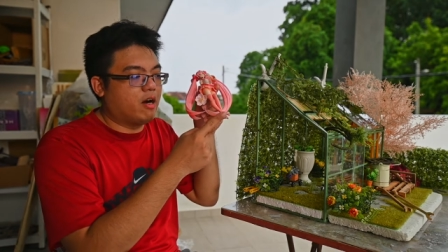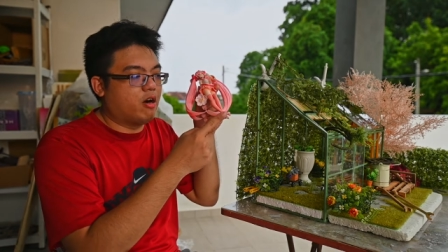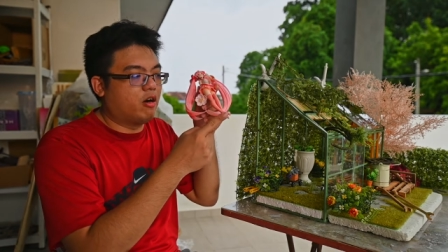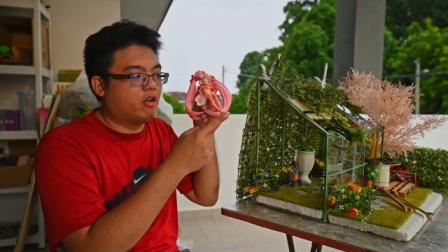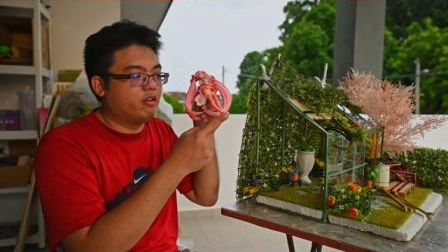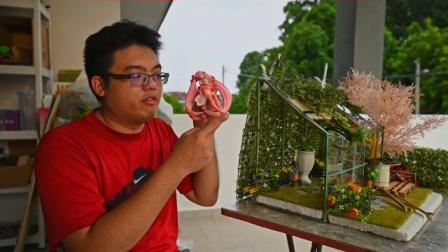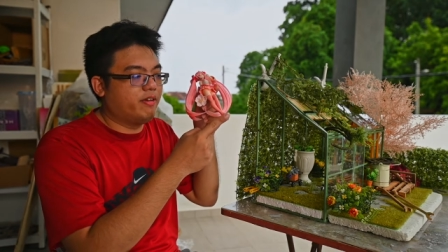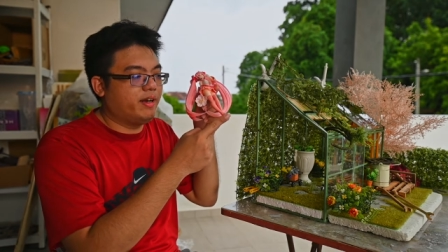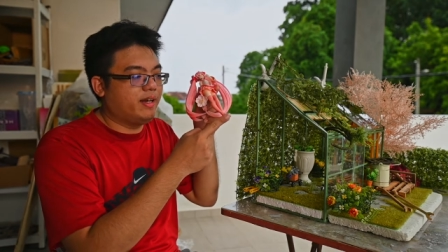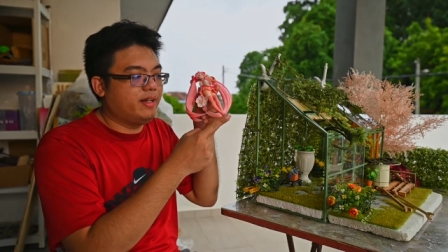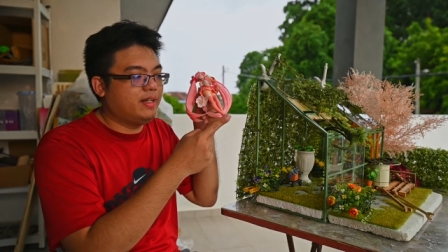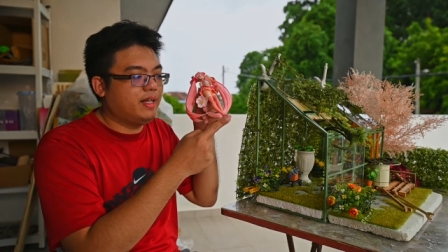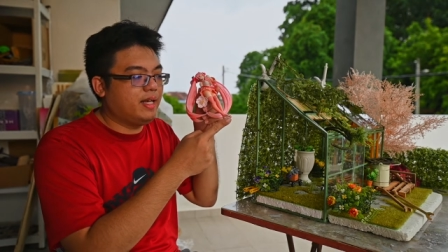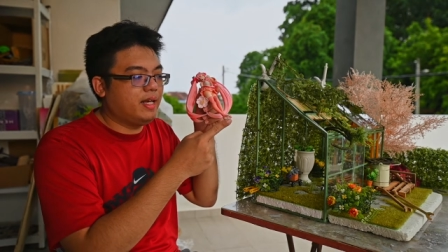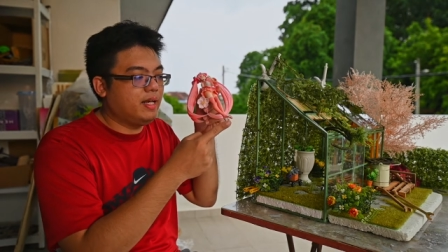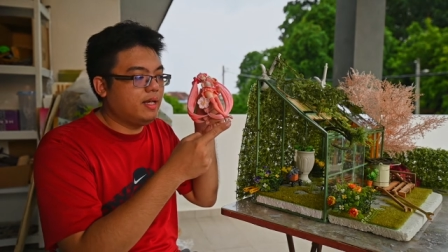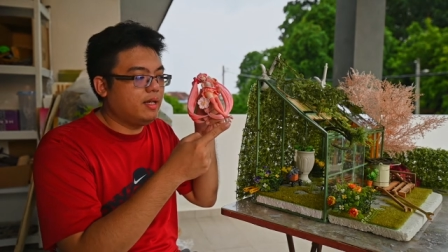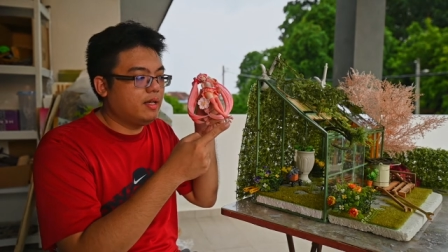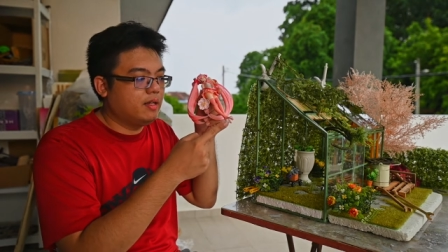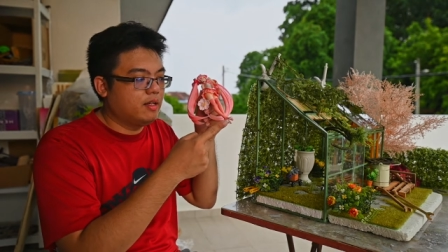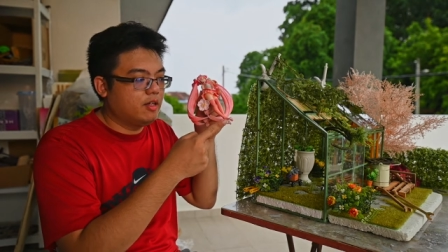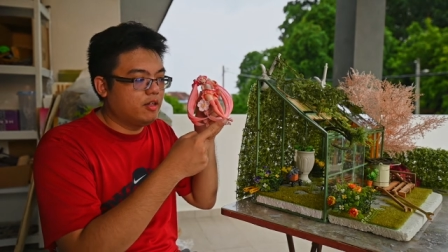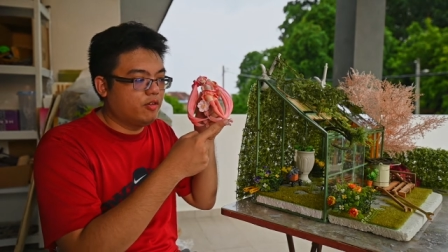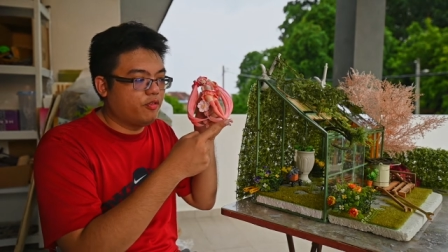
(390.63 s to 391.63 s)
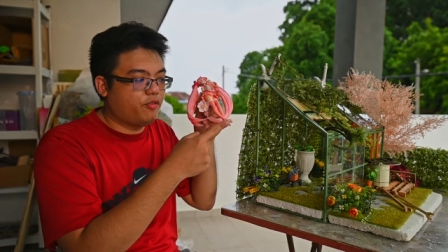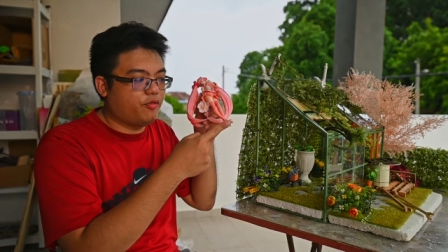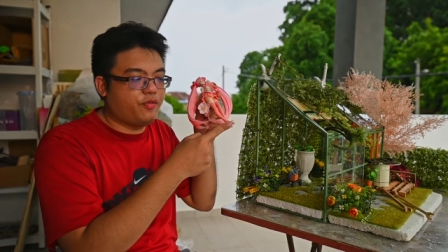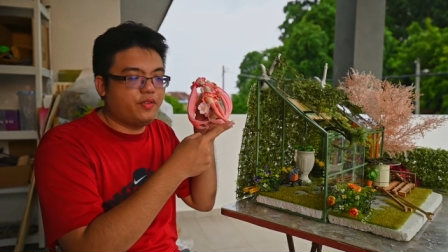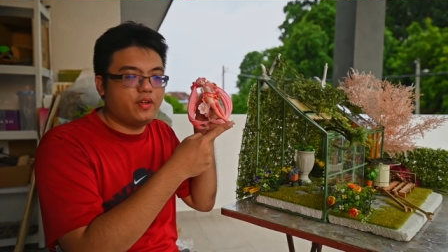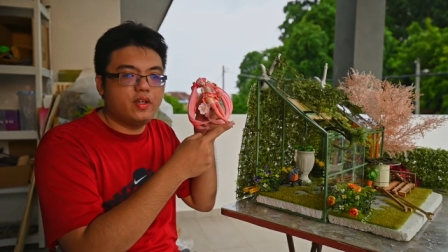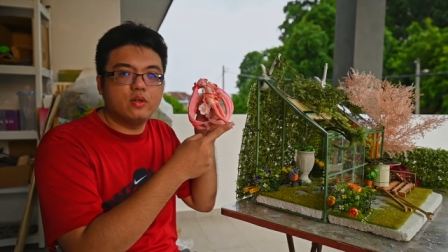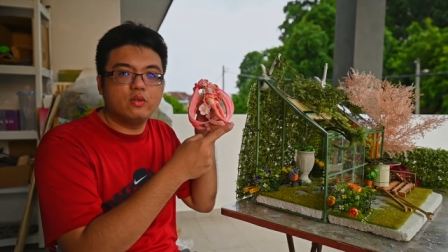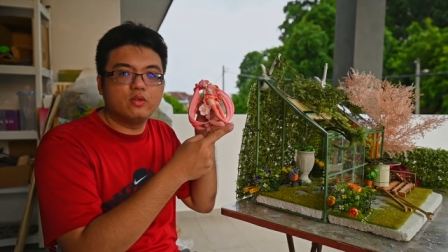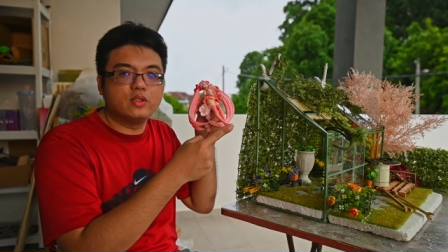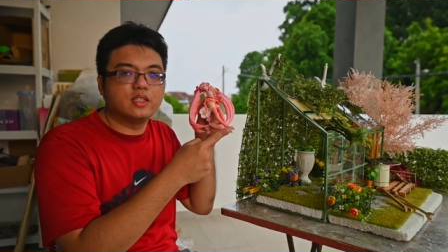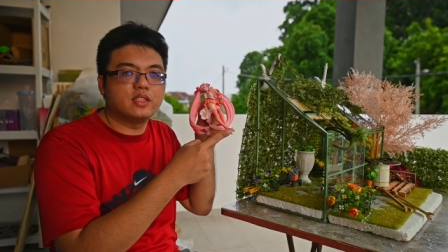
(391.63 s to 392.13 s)
already
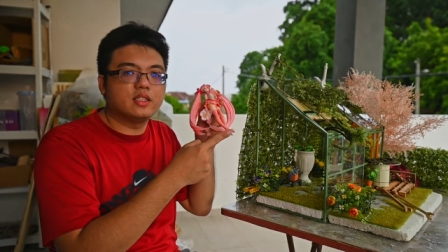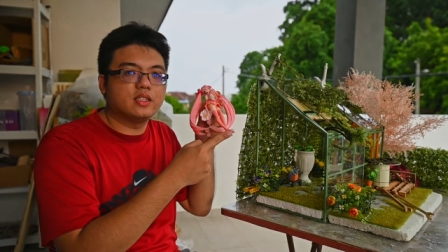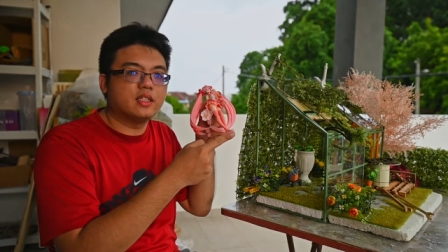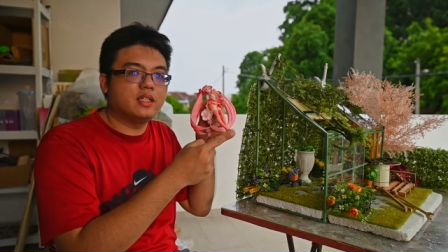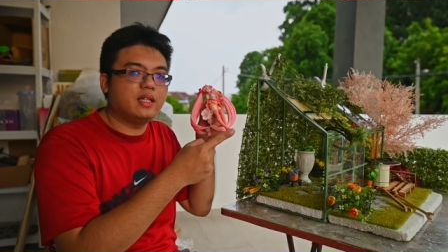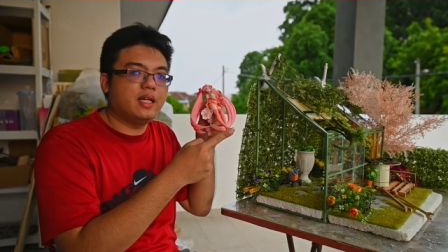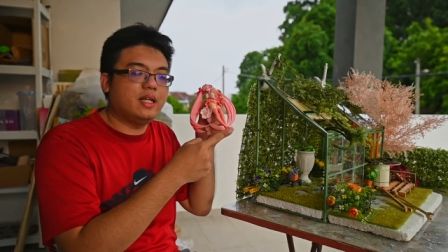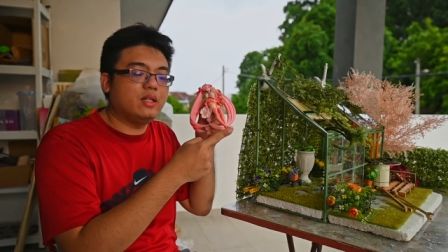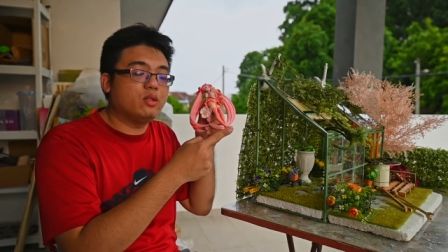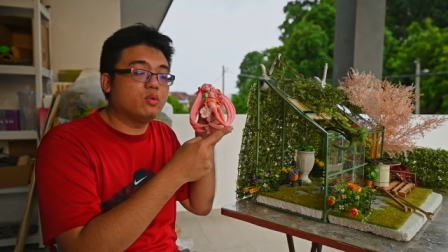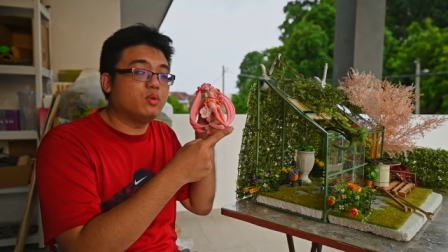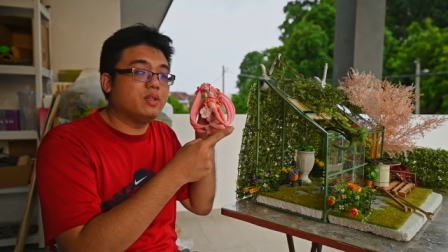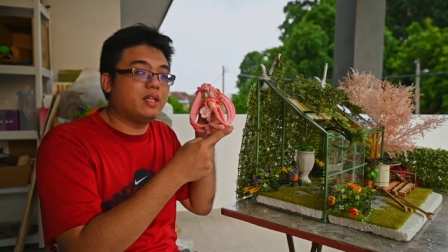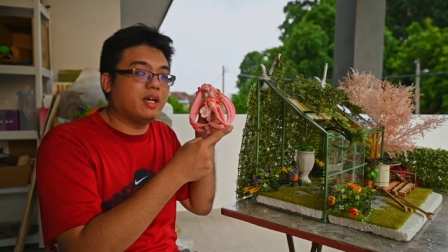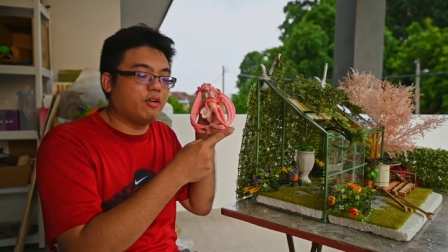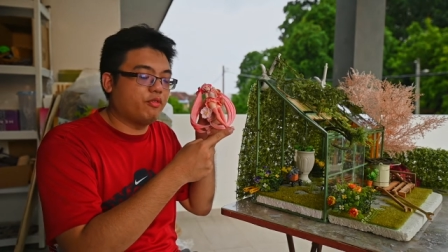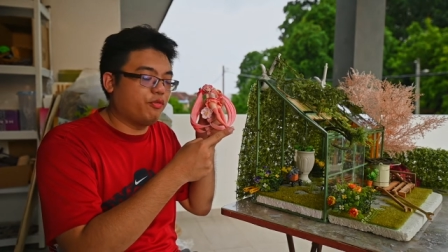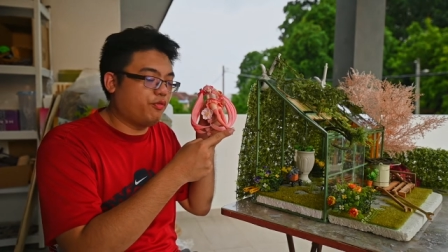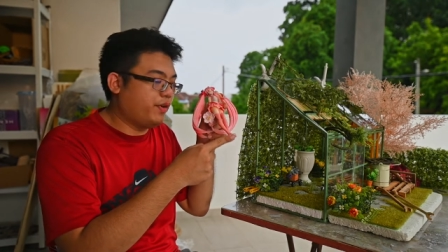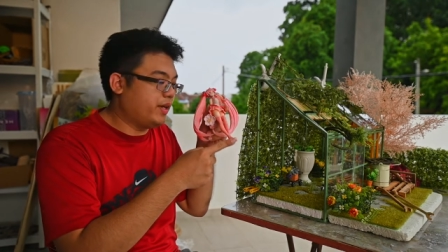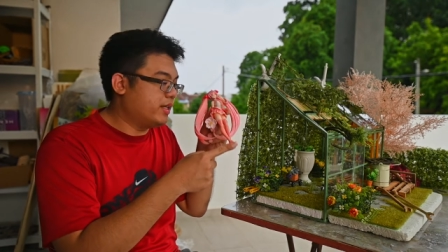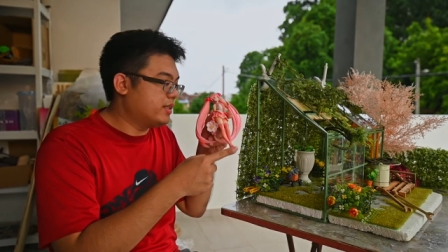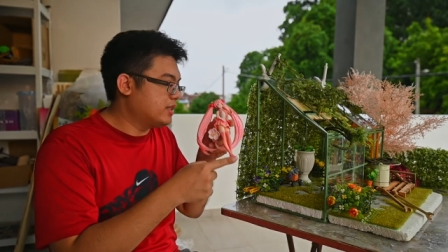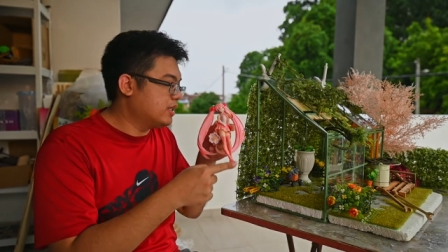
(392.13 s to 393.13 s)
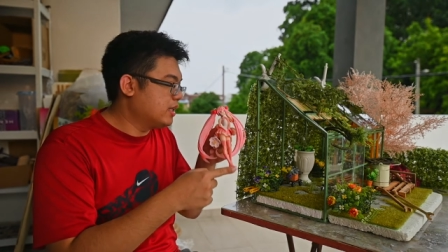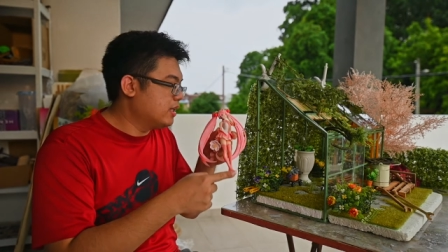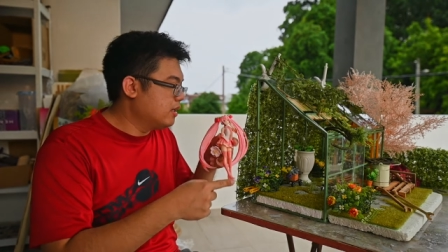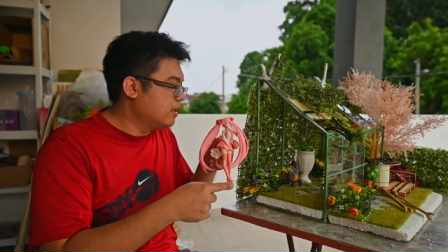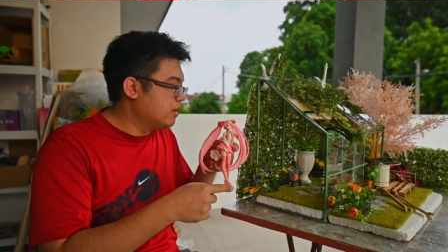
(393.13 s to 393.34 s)
fused into their feet.